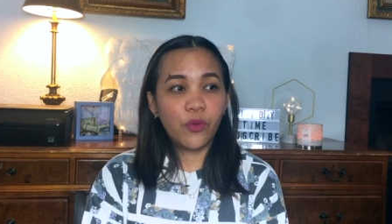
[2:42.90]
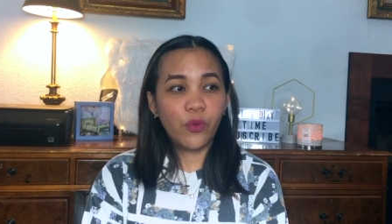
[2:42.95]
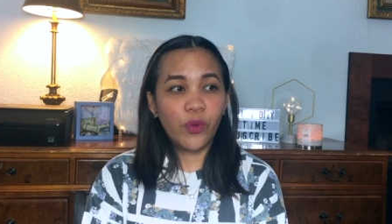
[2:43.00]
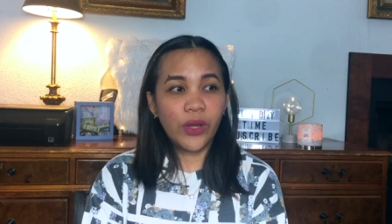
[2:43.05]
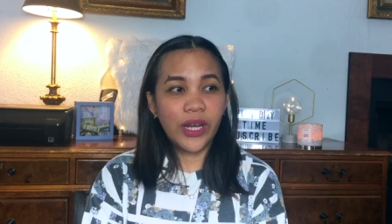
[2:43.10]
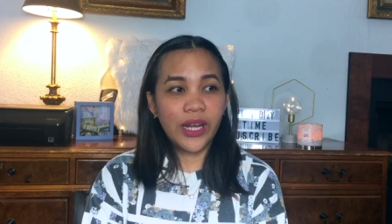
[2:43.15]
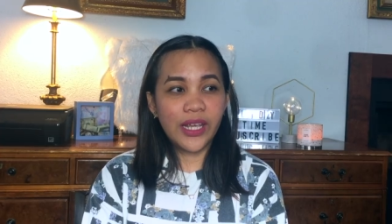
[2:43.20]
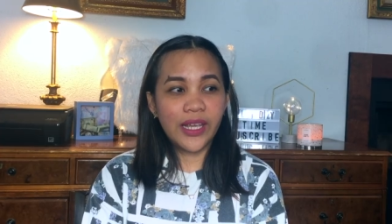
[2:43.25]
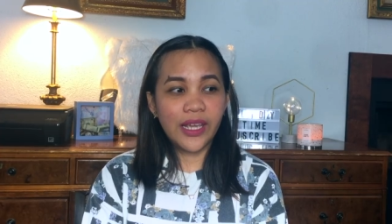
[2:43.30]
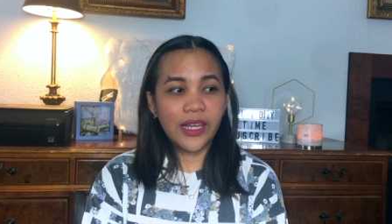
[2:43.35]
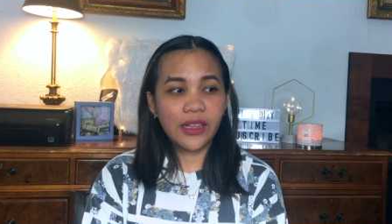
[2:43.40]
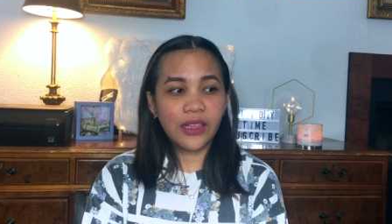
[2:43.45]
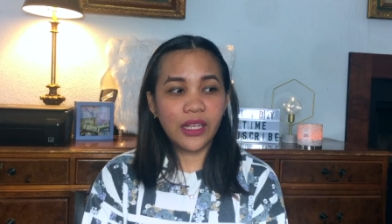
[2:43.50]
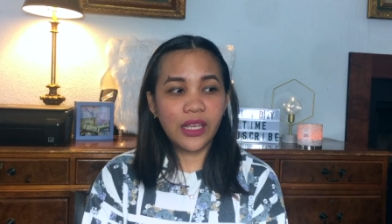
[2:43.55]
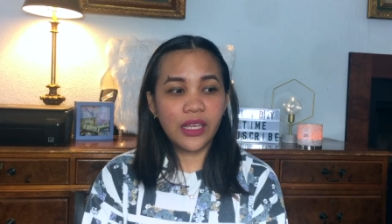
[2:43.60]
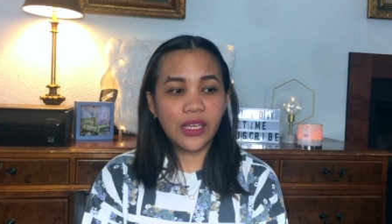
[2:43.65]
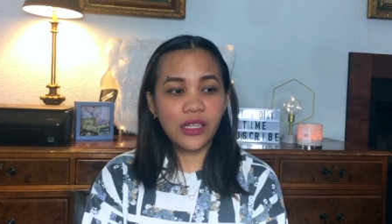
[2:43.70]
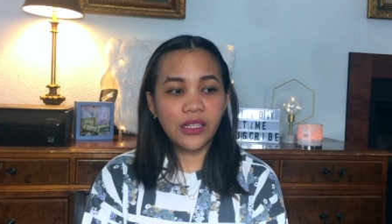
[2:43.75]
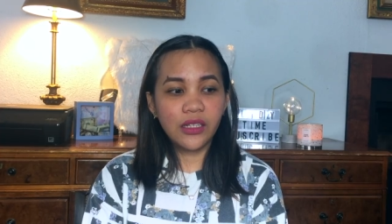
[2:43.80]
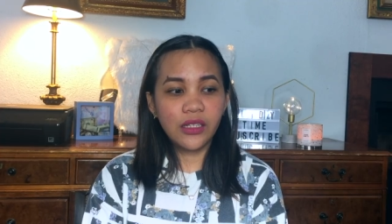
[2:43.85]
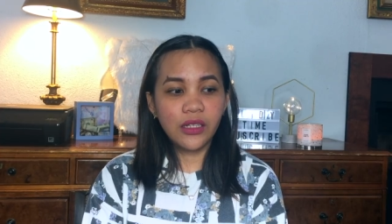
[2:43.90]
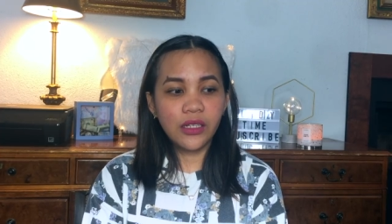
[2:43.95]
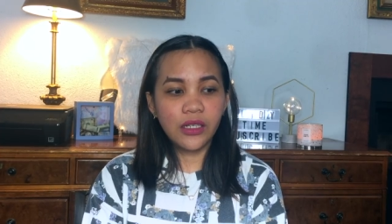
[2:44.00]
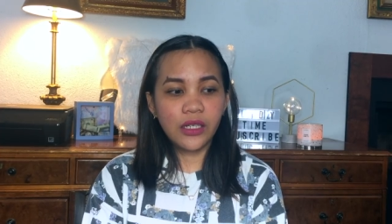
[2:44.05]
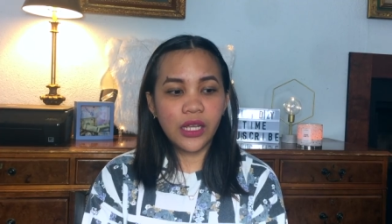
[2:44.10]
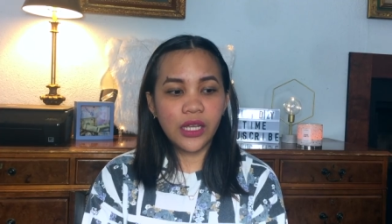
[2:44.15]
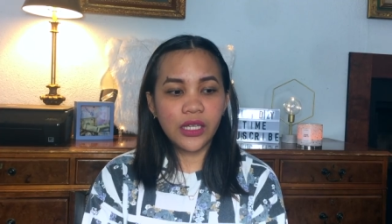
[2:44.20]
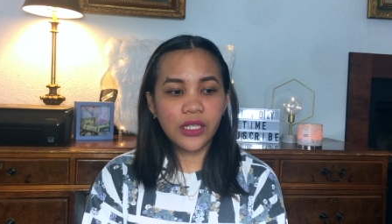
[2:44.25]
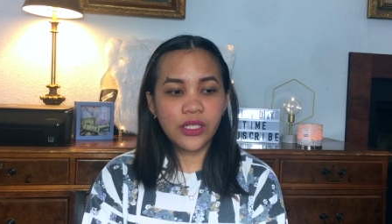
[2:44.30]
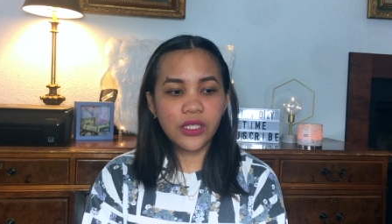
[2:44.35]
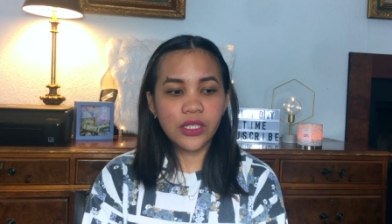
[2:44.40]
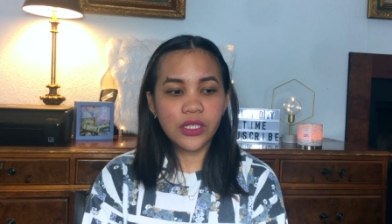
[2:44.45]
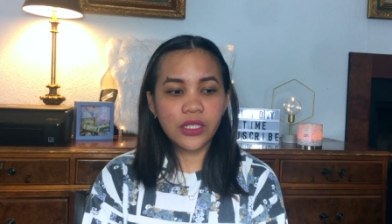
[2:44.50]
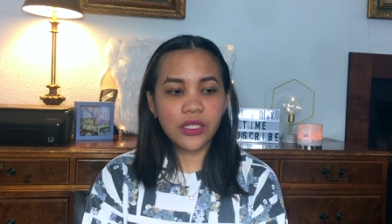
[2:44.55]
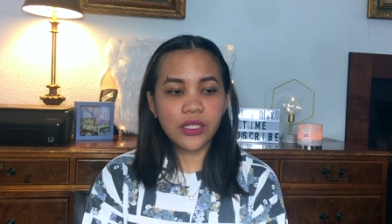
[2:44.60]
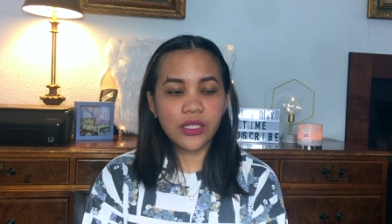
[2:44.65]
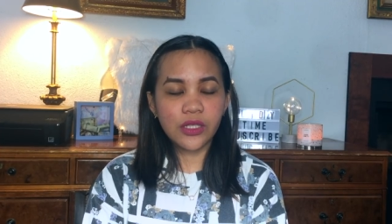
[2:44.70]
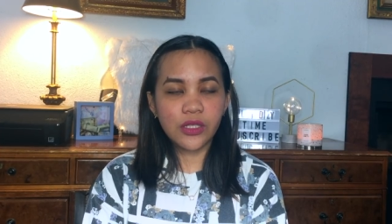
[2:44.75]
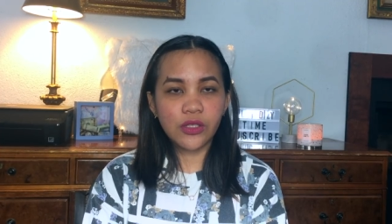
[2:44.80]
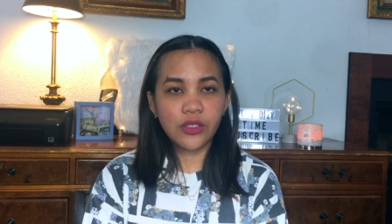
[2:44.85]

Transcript: when I get in, they just